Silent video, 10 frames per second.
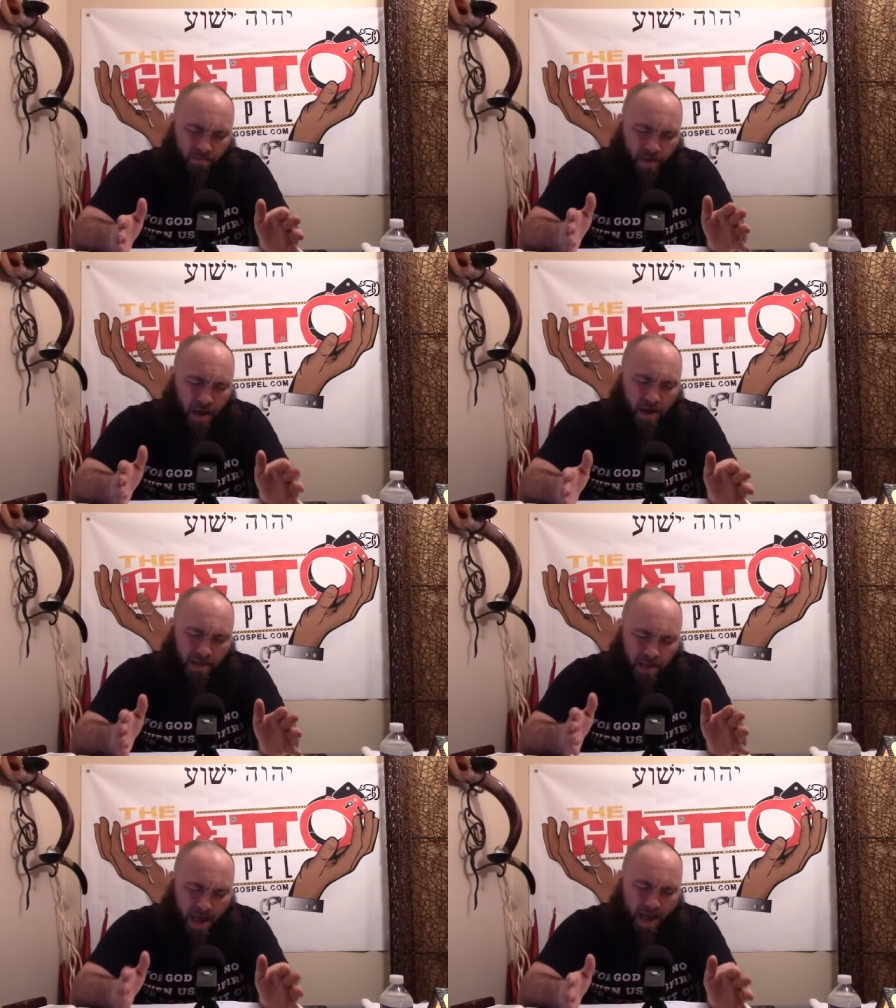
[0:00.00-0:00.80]

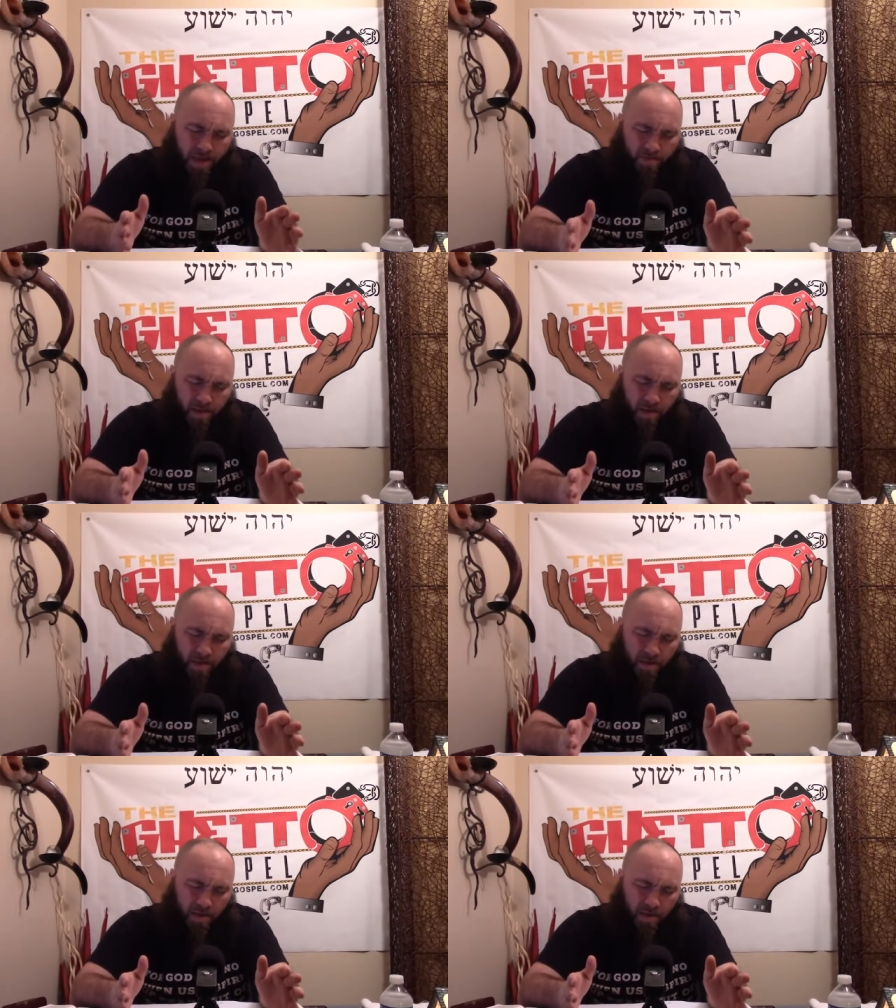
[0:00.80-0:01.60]
Bind the enemy
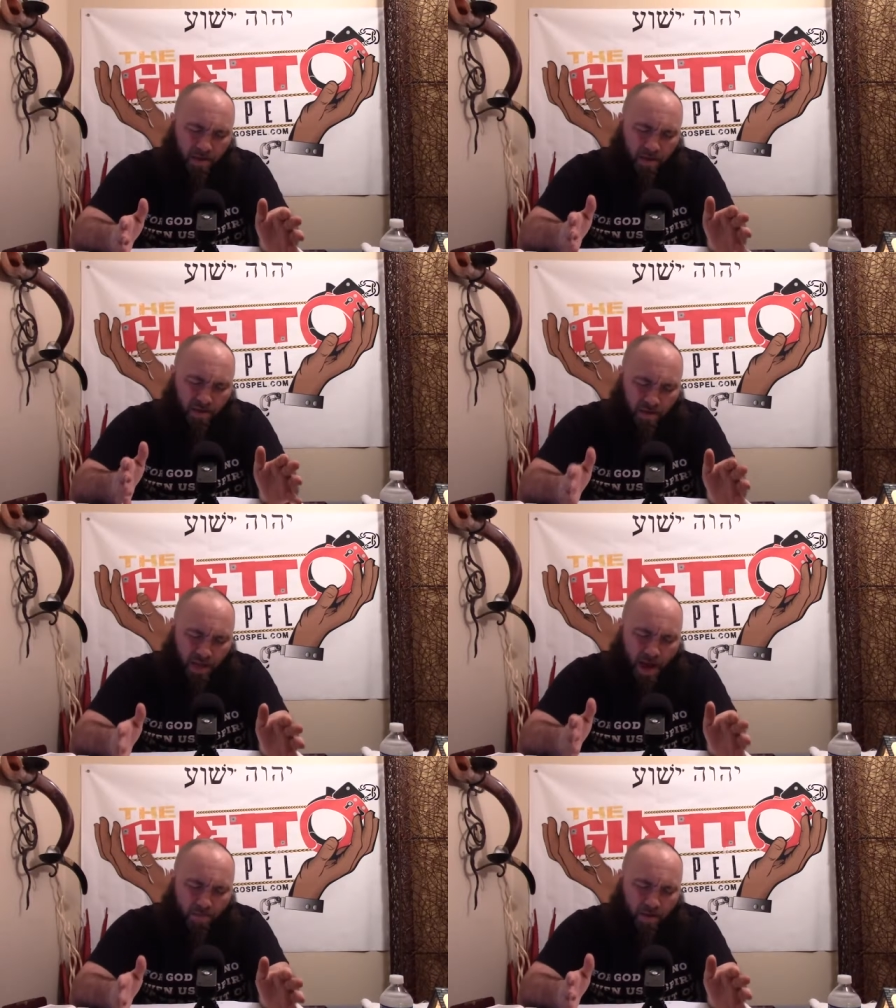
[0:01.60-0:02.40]
and
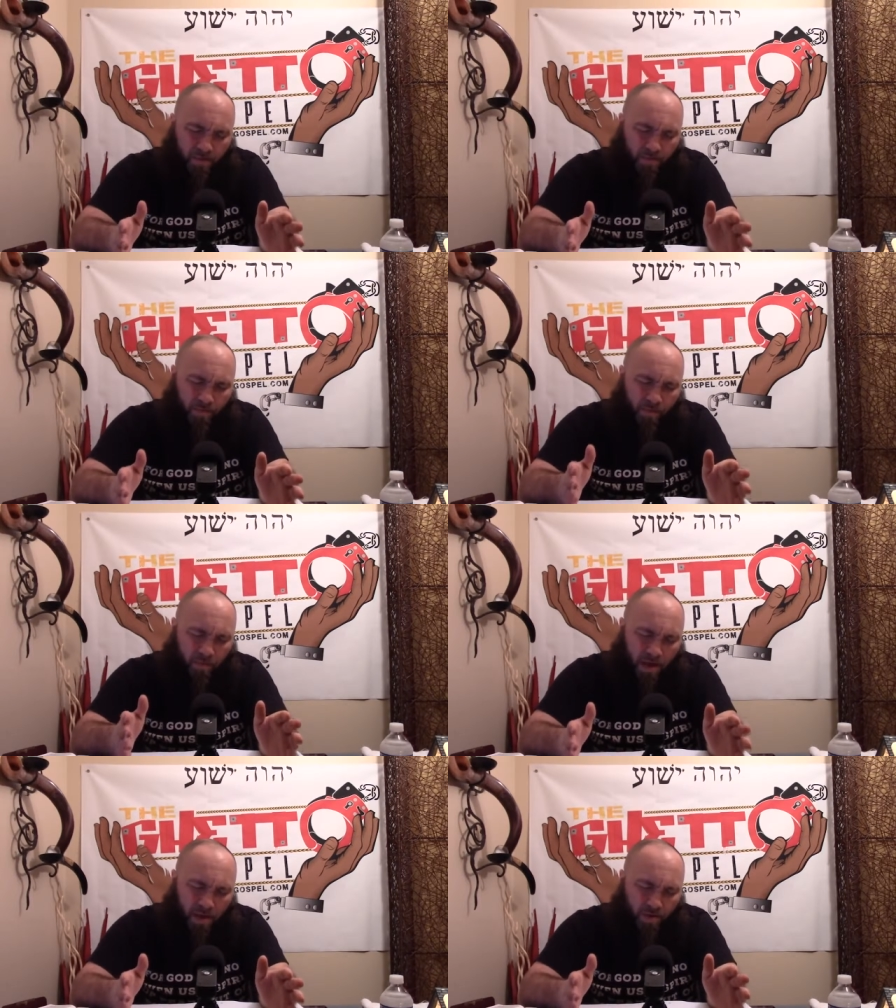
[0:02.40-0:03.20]
stop him from
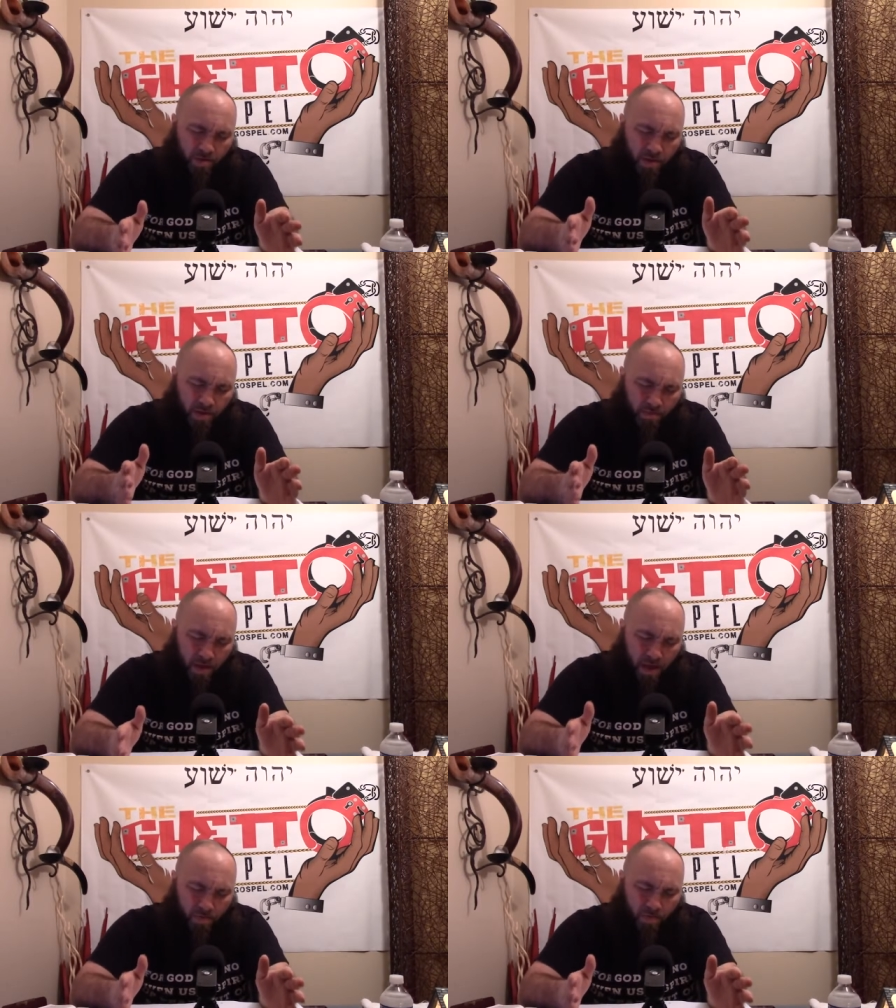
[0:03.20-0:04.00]
hindering the
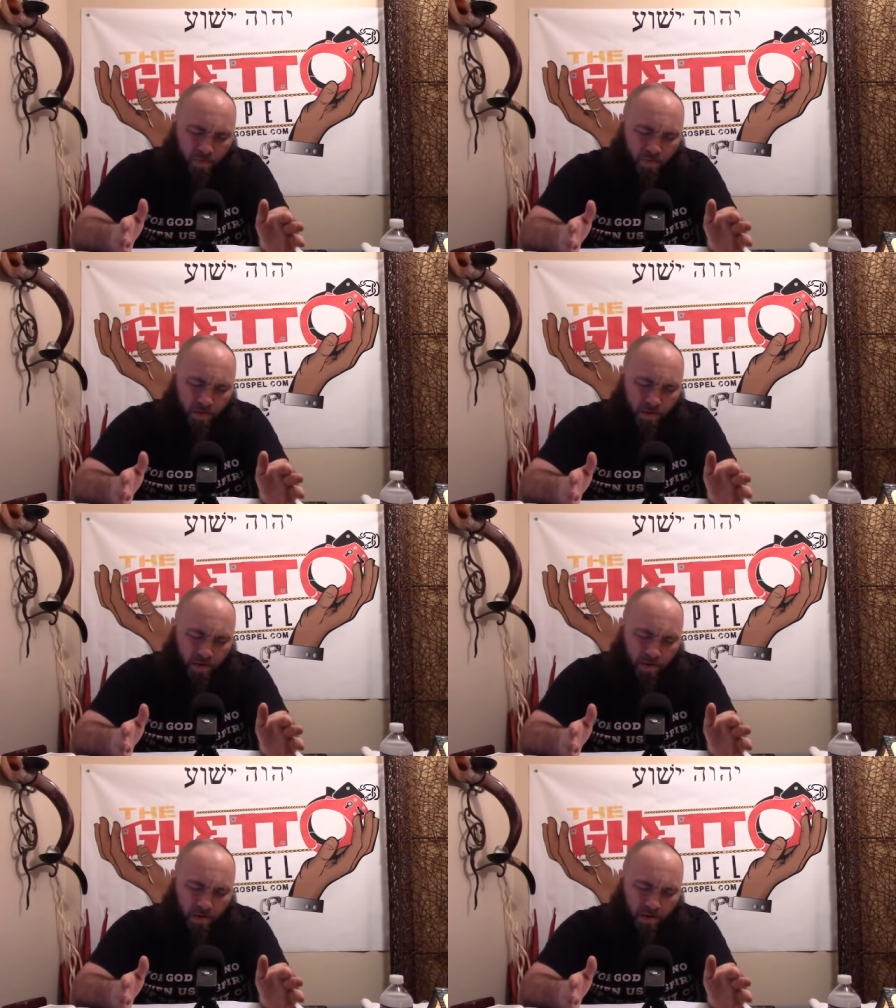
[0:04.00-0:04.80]
people
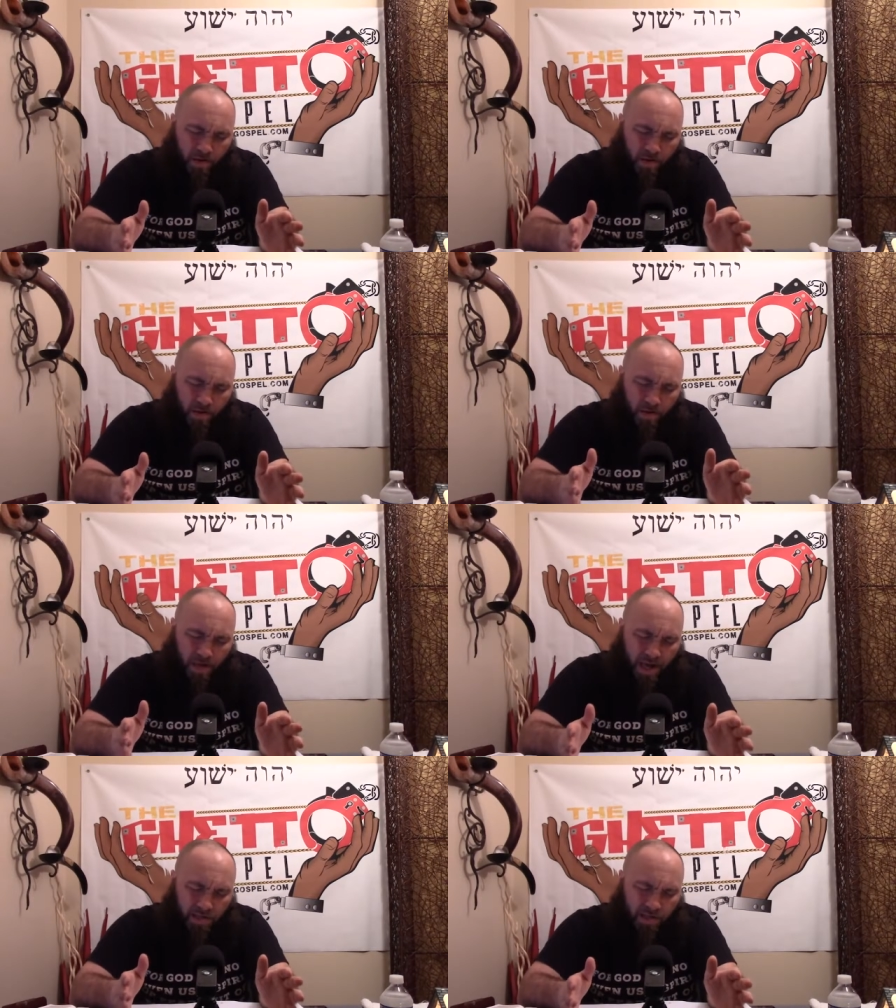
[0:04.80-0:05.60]
to
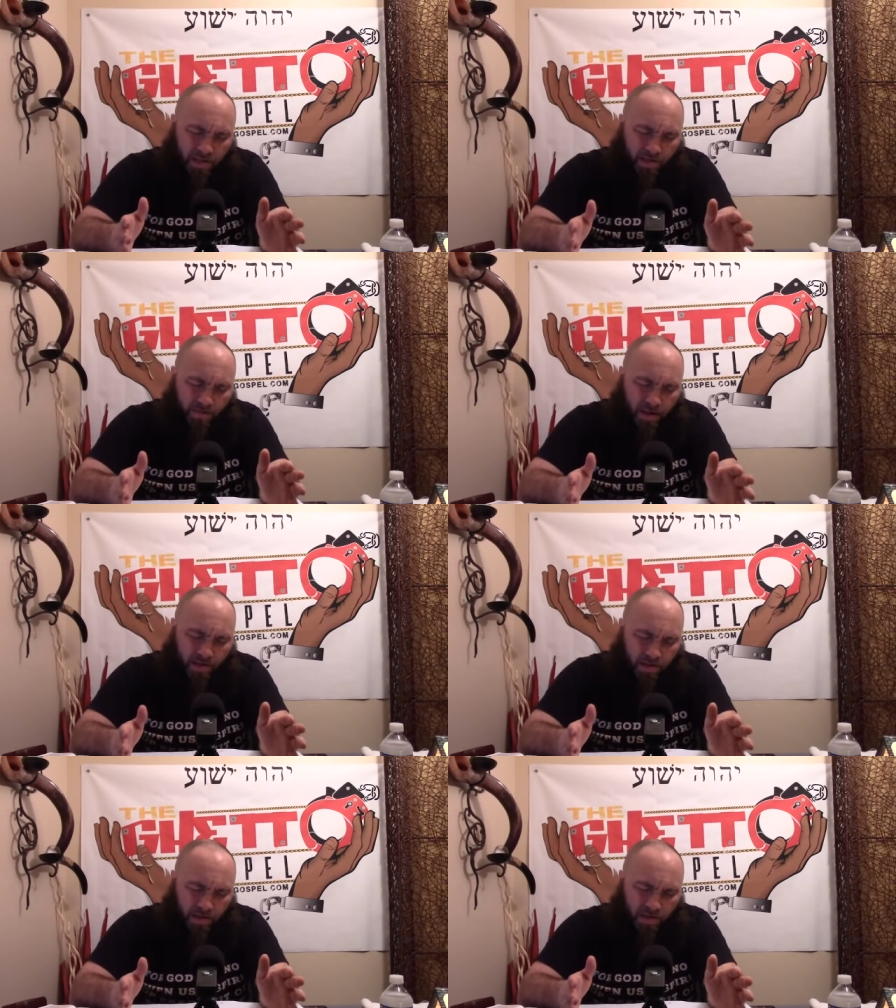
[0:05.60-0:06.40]
catch this
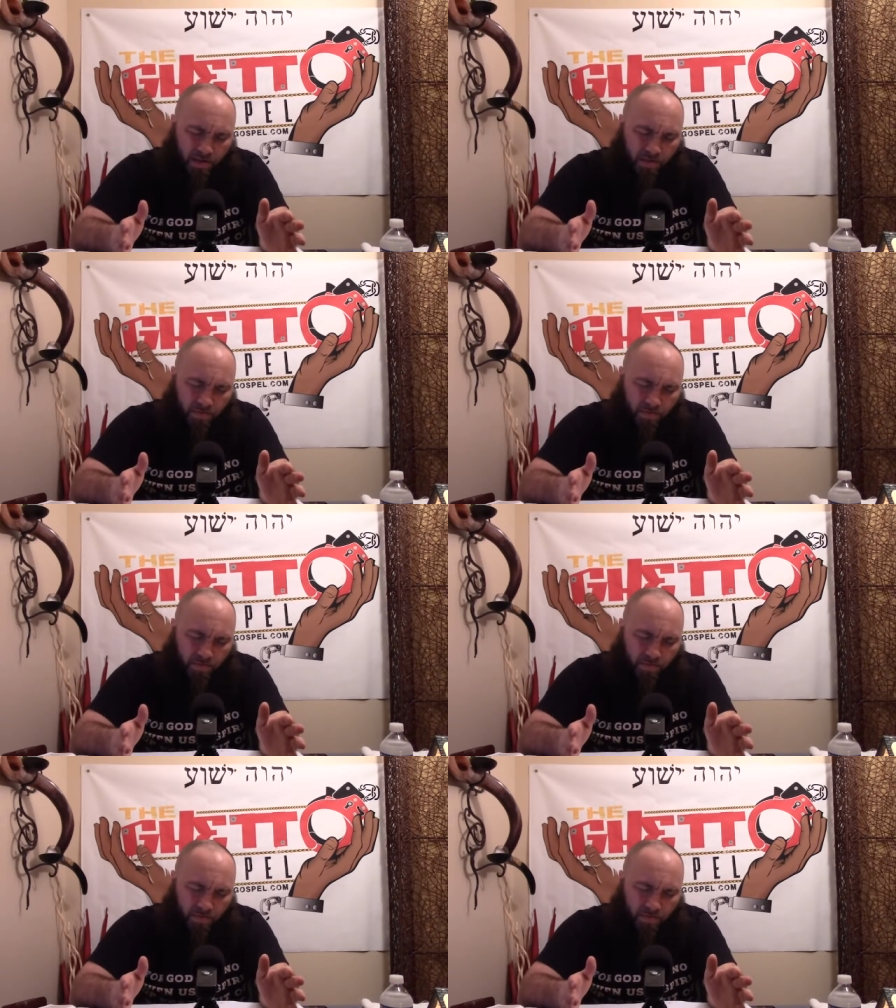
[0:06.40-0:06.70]
message.